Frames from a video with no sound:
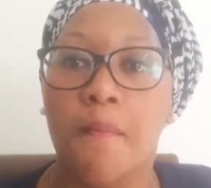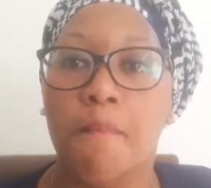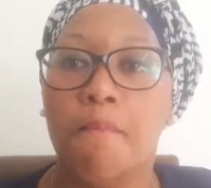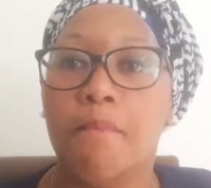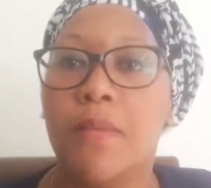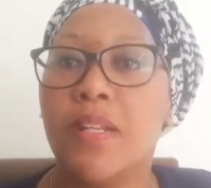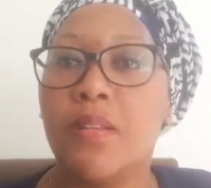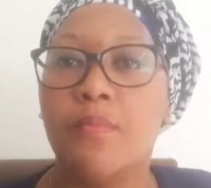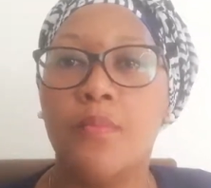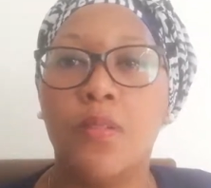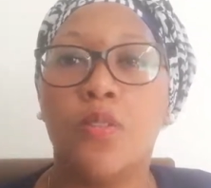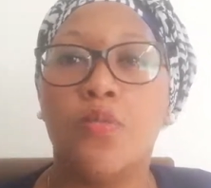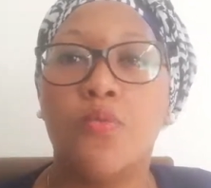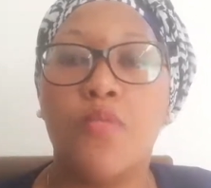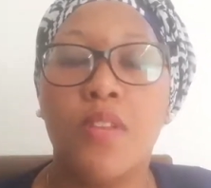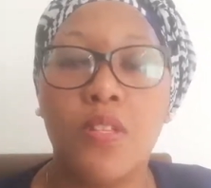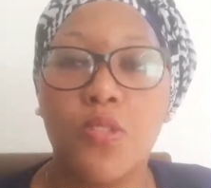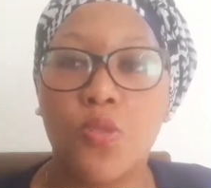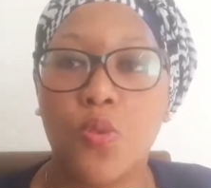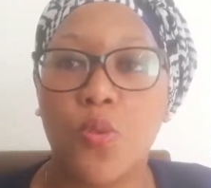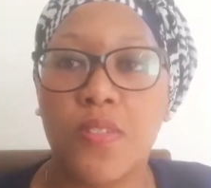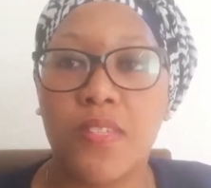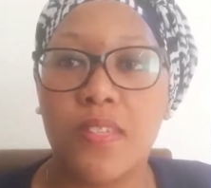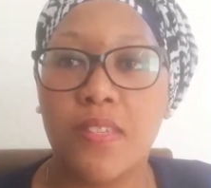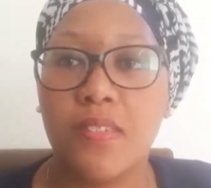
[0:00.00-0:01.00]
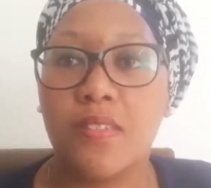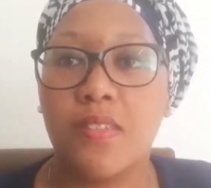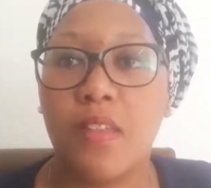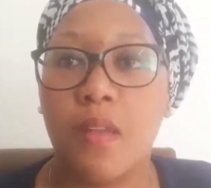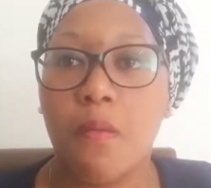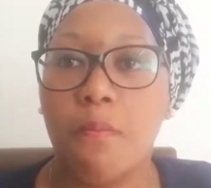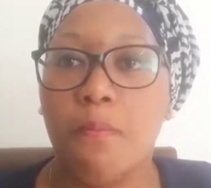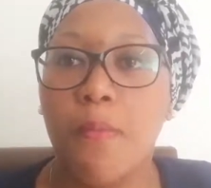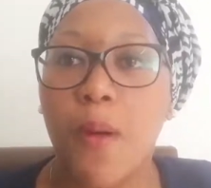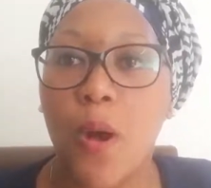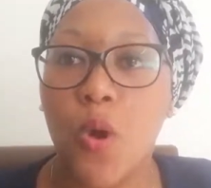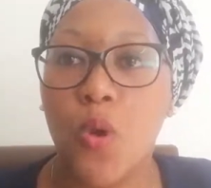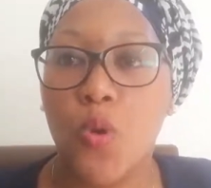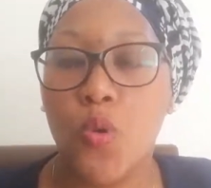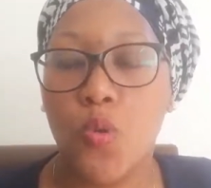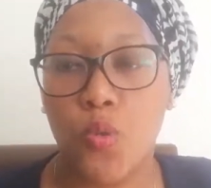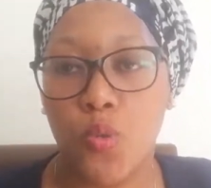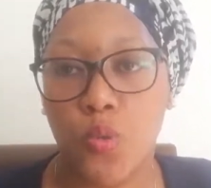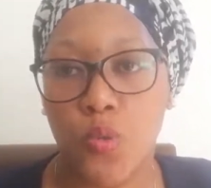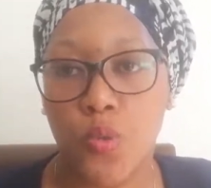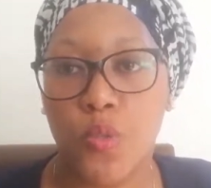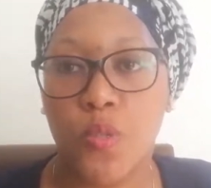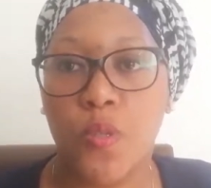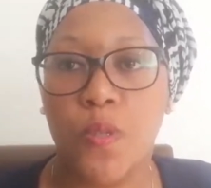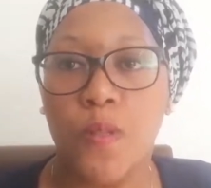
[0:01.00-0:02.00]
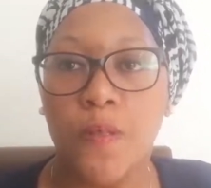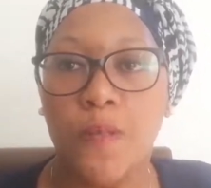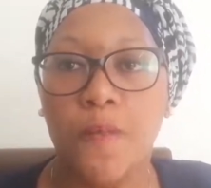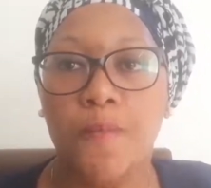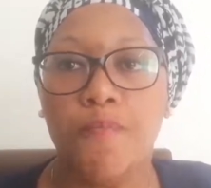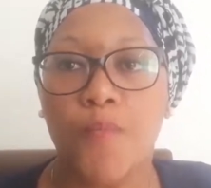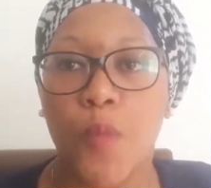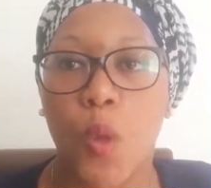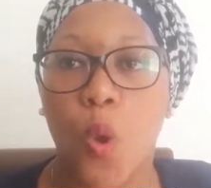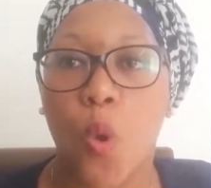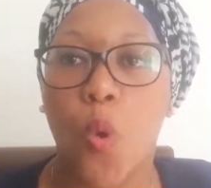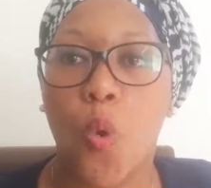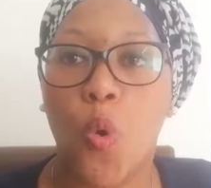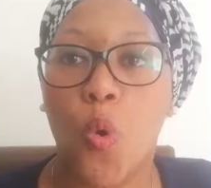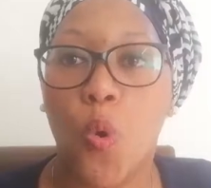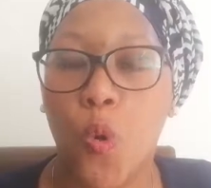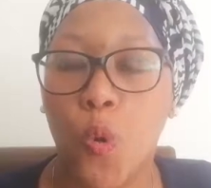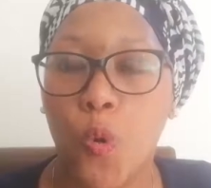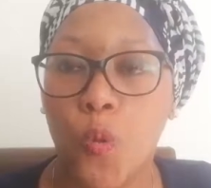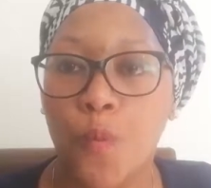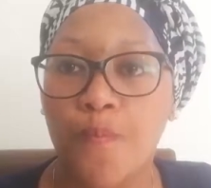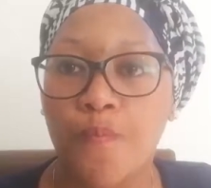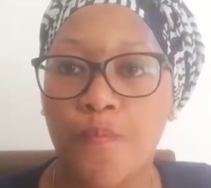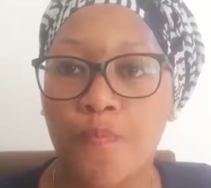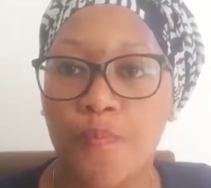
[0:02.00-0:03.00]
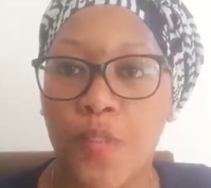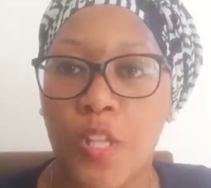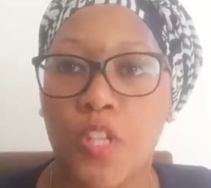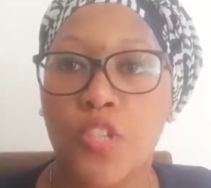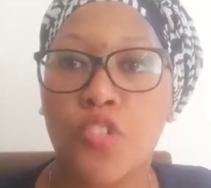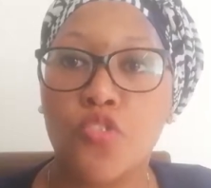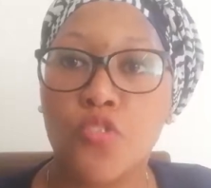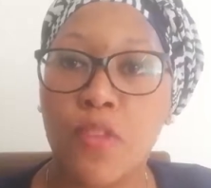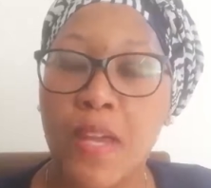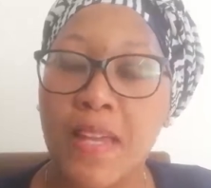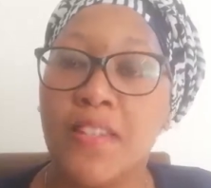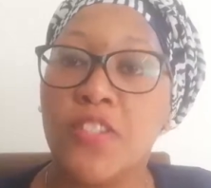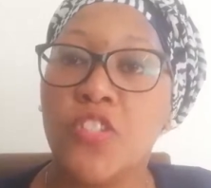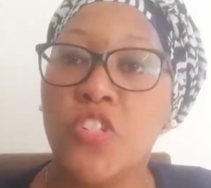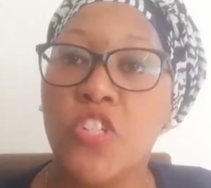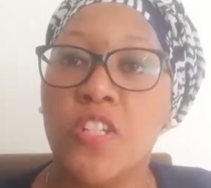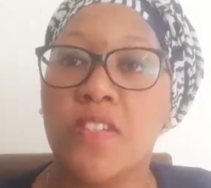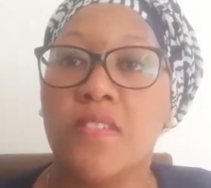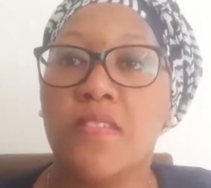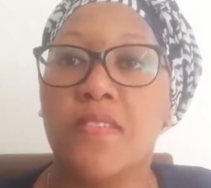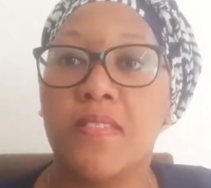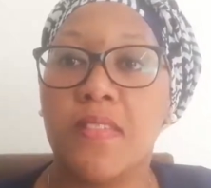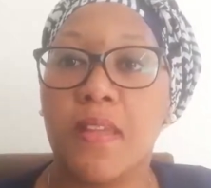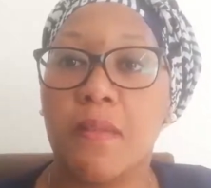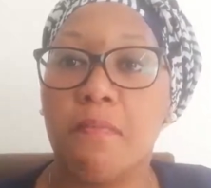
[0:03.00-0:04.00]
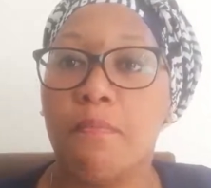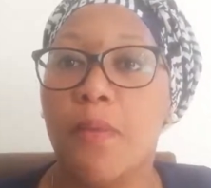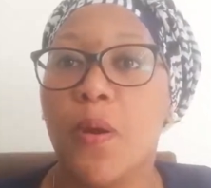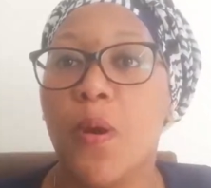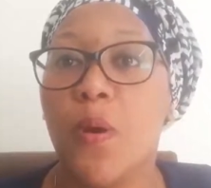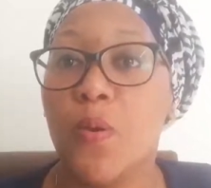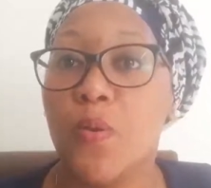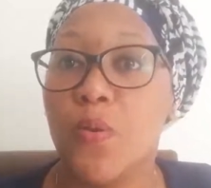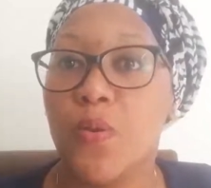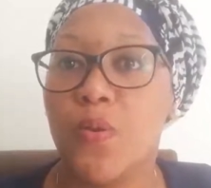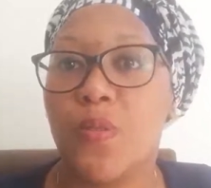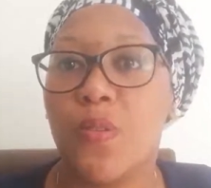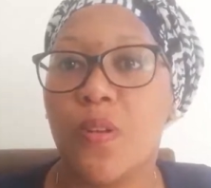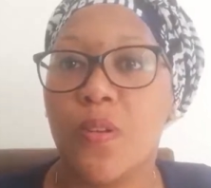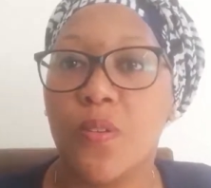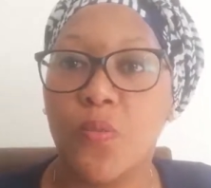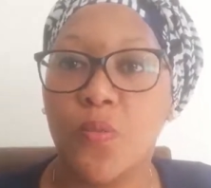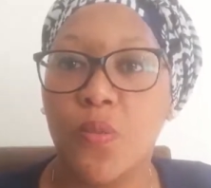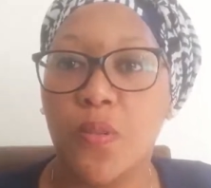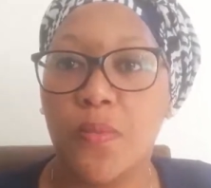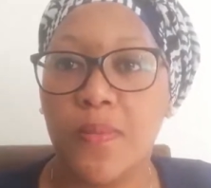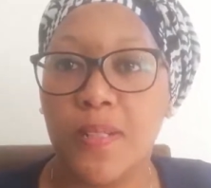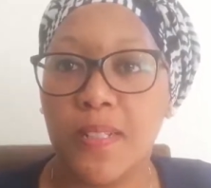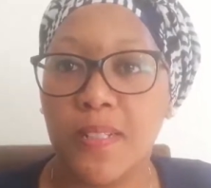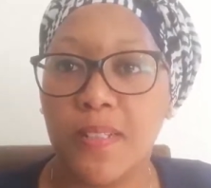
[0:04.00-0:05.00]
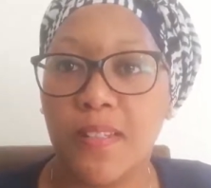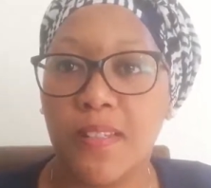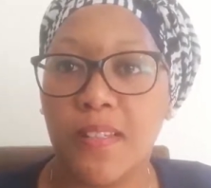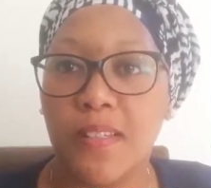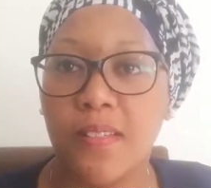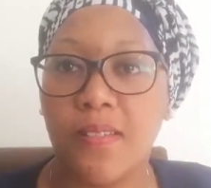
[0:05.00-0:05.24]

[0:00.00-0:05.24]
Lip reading: minimal resources imposed or strategies imposed on women.